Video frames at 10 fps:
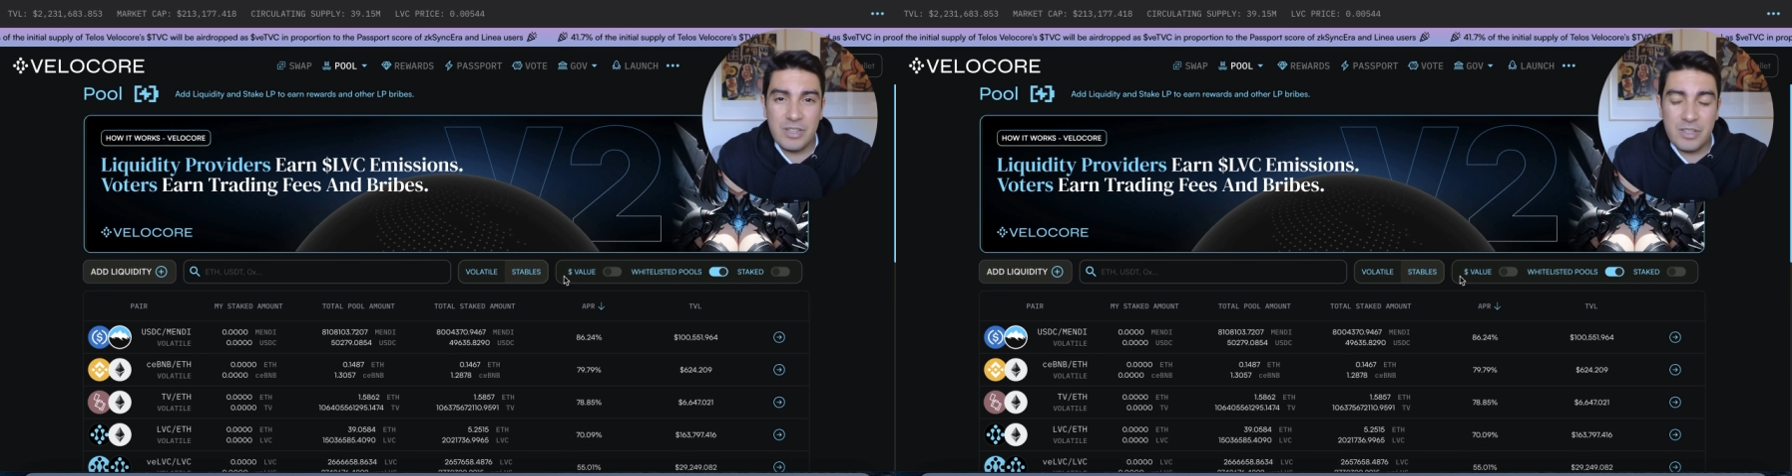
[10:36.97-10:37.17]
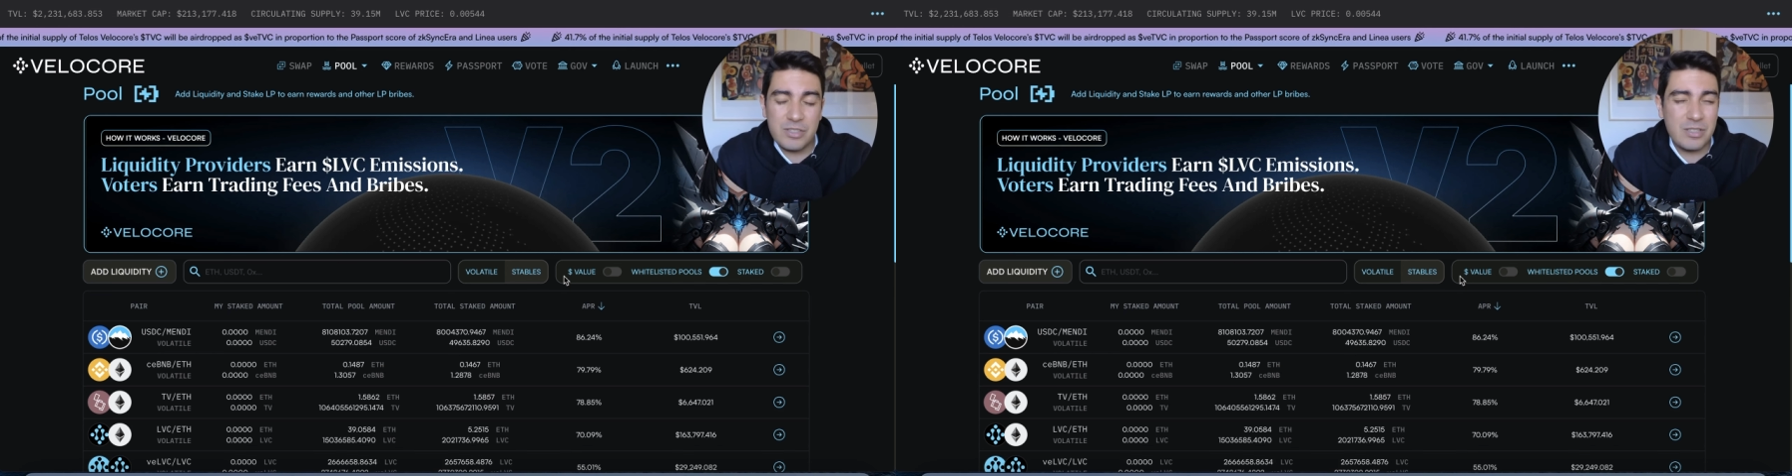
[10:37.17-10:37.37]

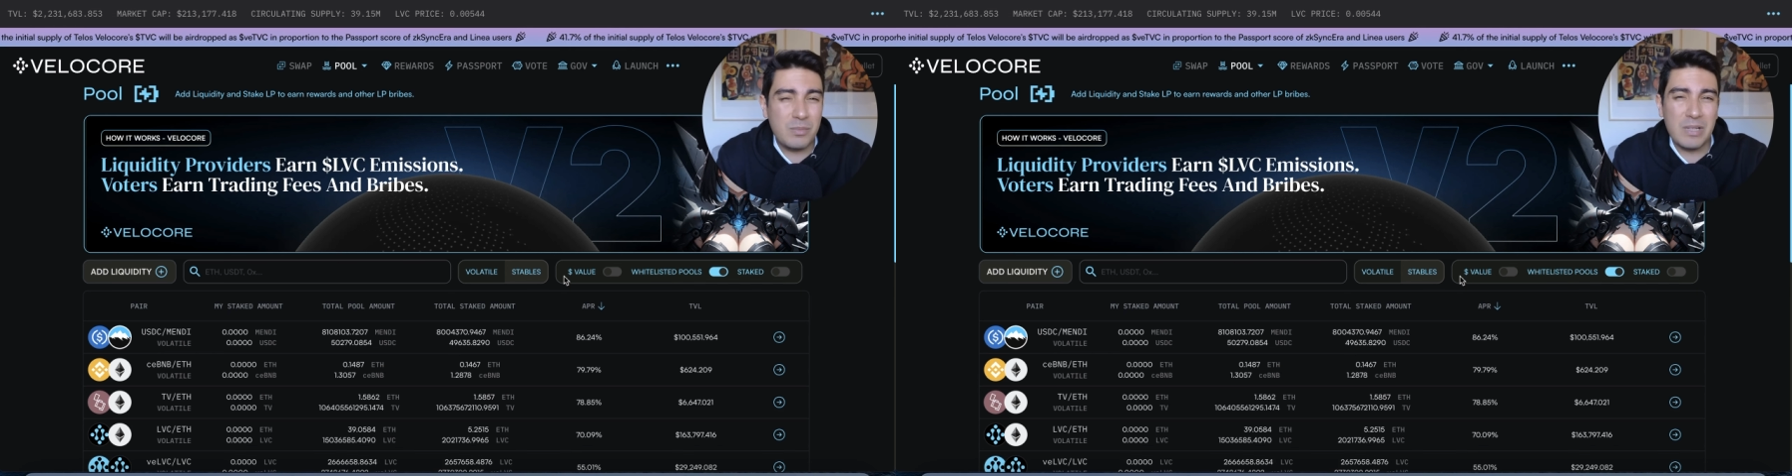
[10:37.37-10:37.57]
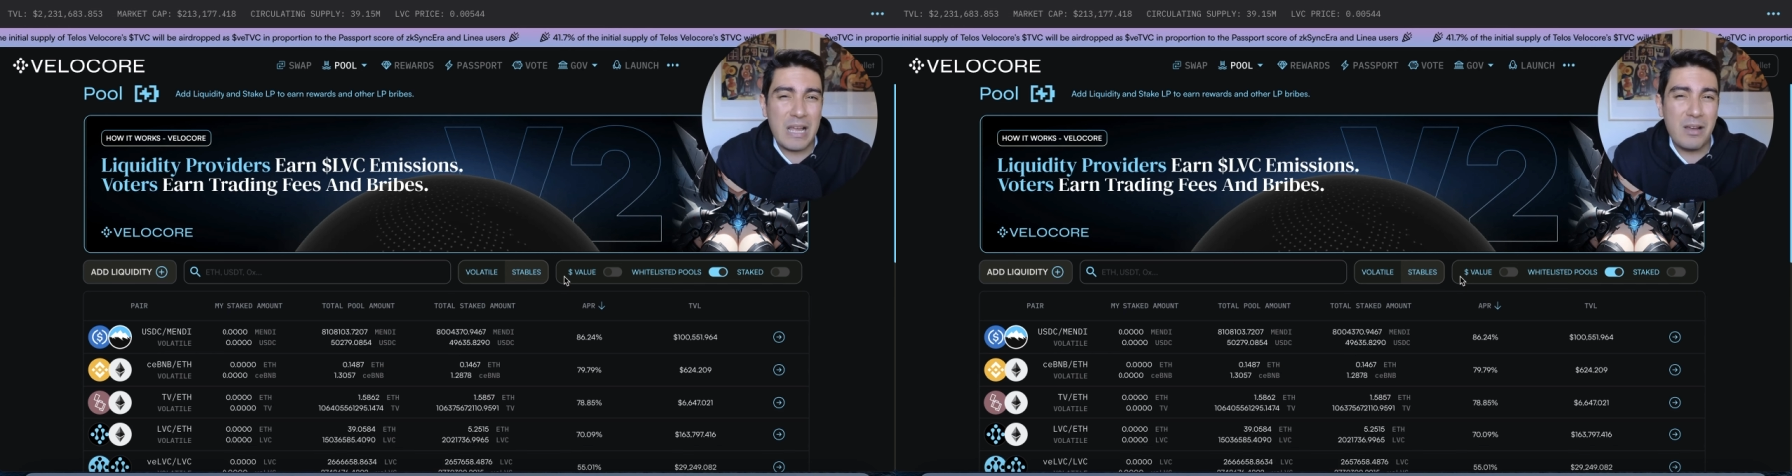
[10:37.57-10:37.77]

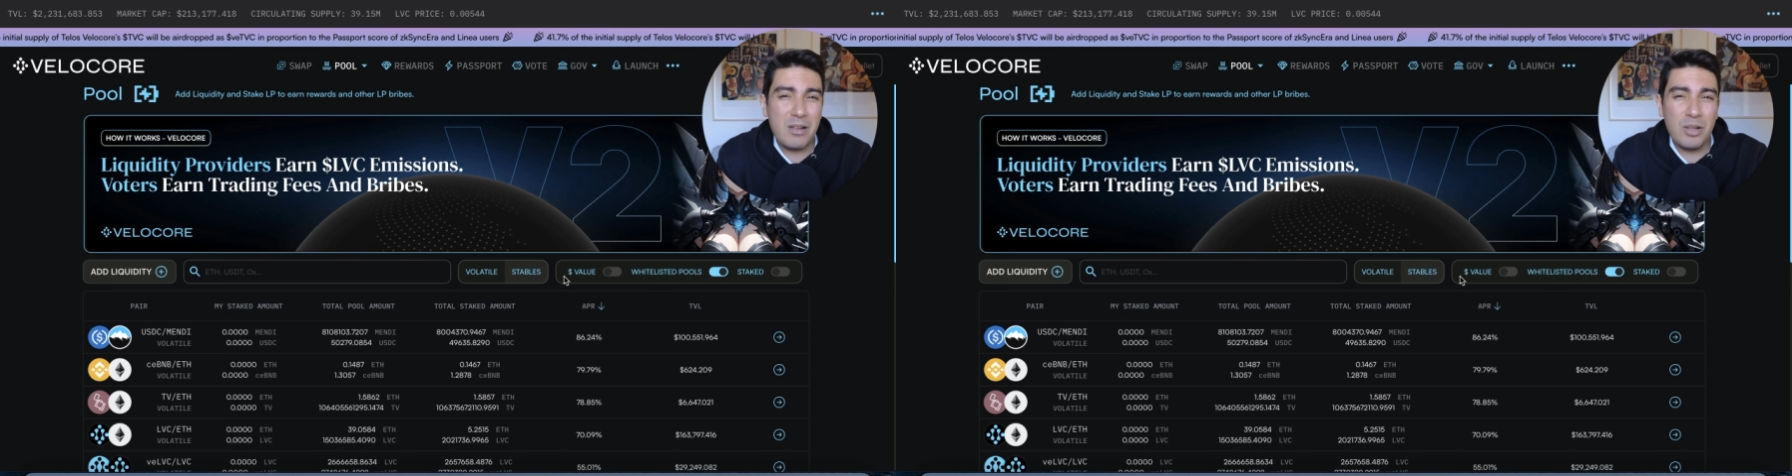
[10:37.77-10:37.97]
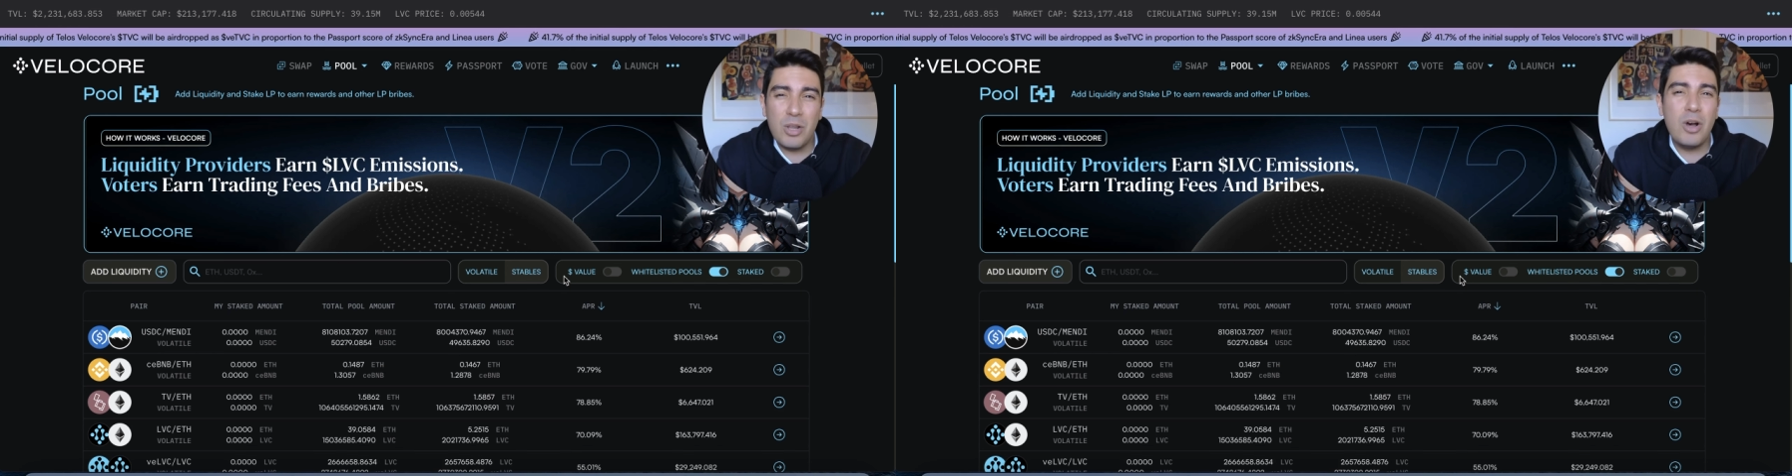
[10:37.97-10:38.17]
some
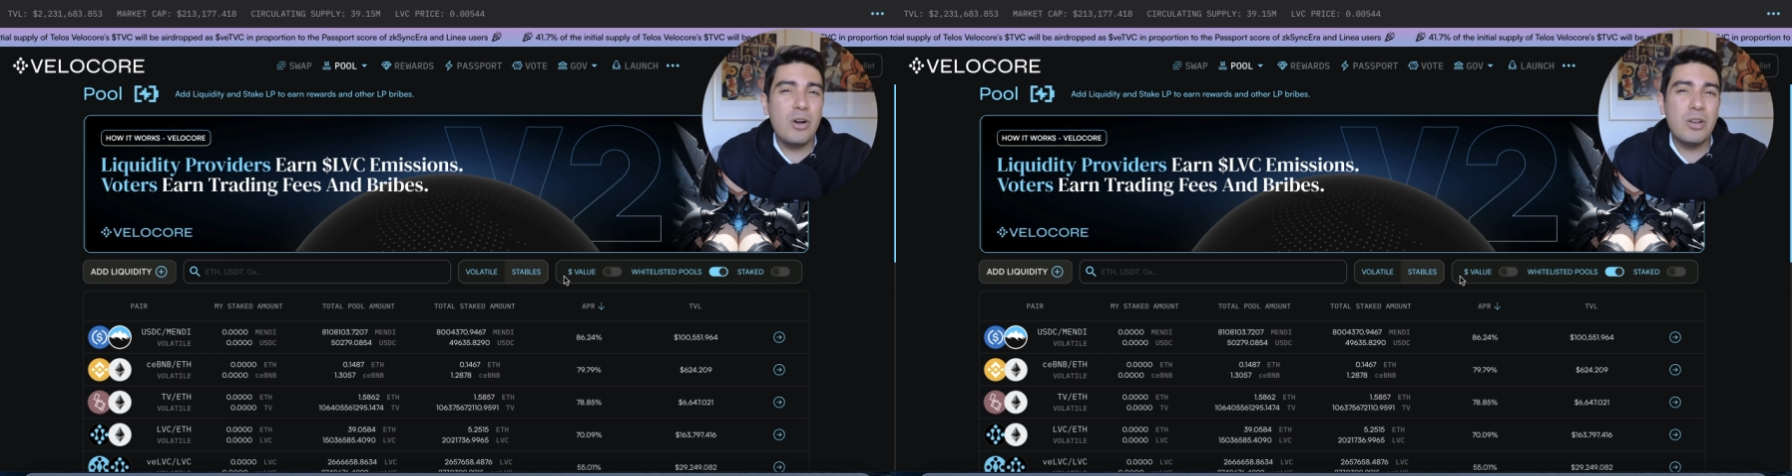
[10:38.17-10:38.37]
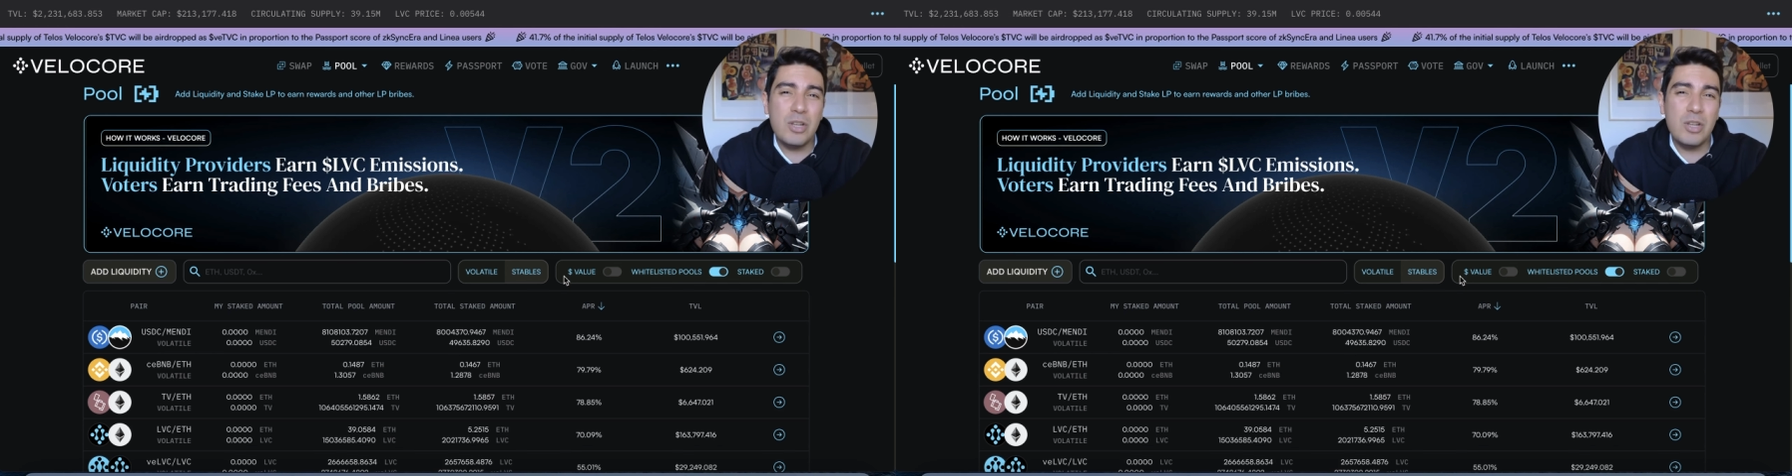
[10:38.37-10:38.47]
long